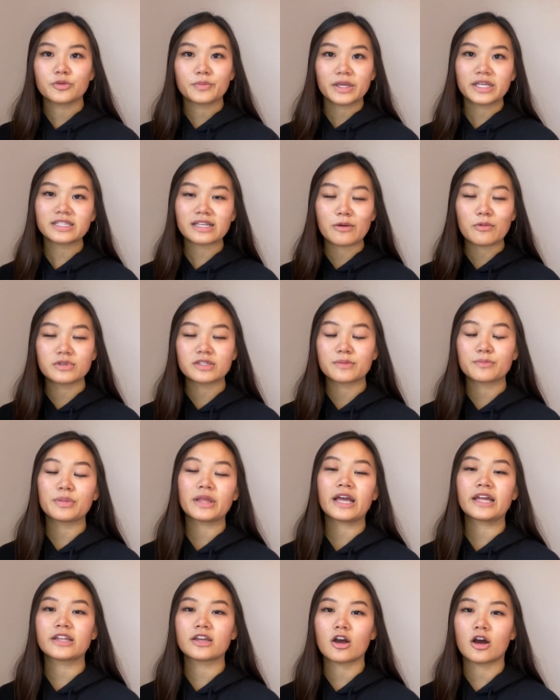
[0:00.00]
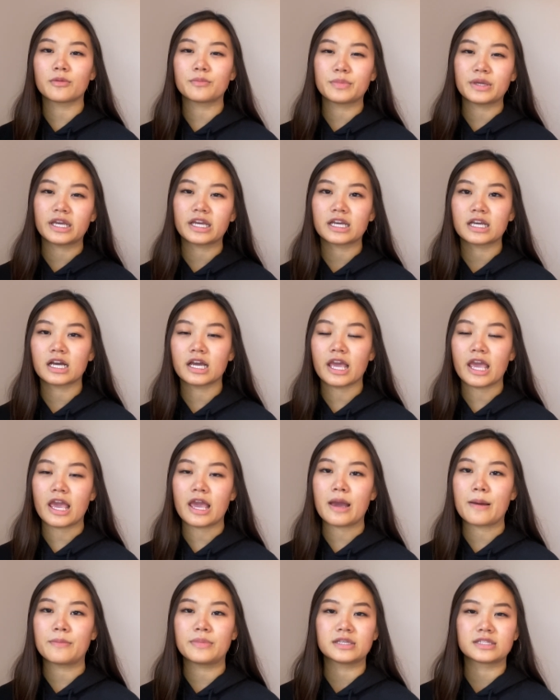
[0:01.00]
Because I wasn't planning on being
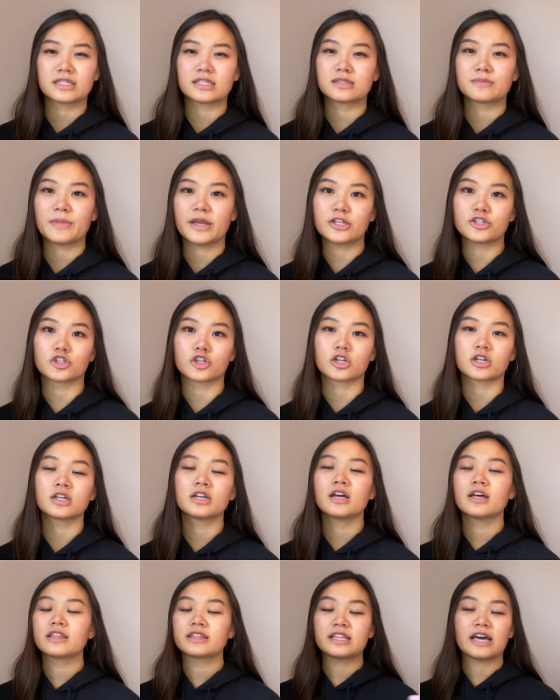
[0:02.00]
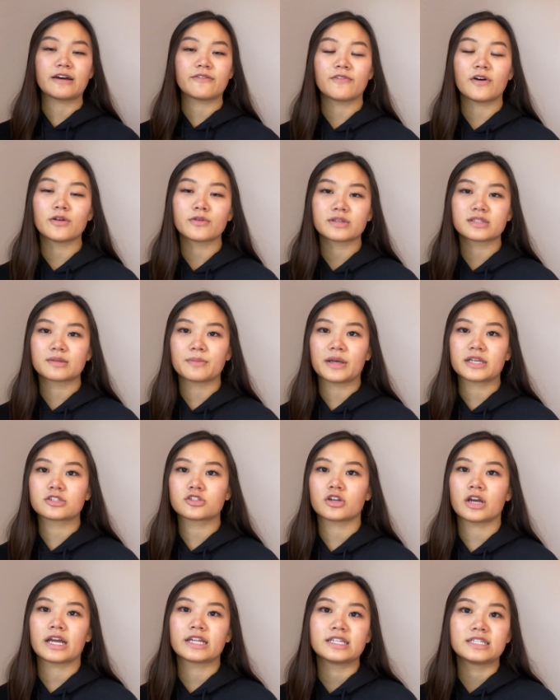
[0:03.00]
a business major that following
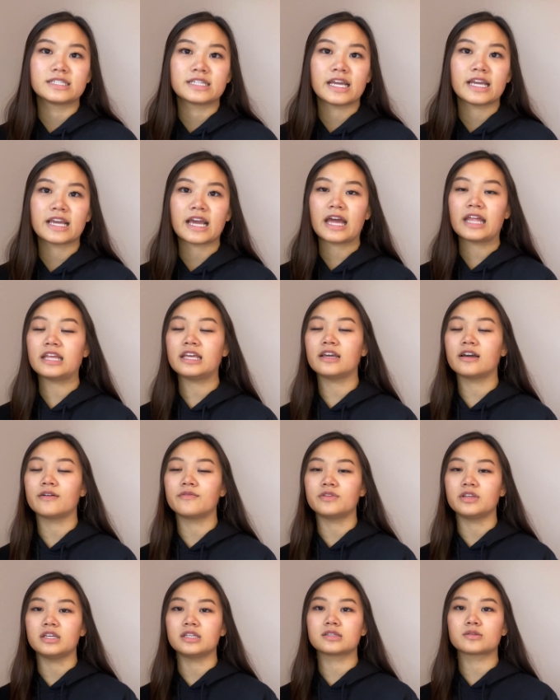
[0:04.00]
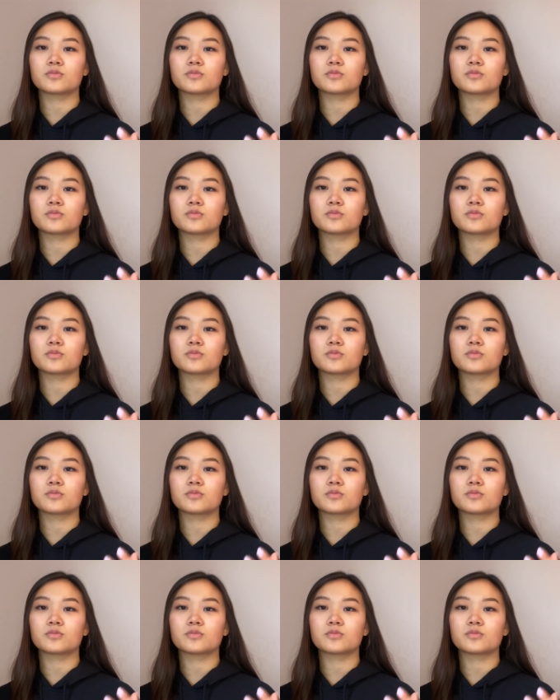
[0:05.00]
semester, I didn't take any of these